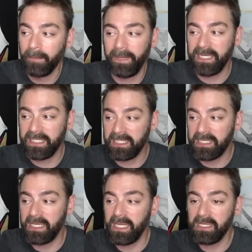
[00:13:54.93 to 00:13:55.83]
But he
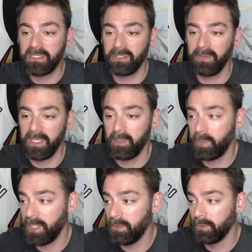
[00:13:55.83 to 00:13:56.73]
didn't need to. And
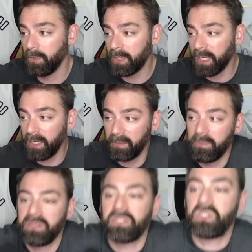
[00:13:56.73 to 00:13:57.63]
when you look at him with the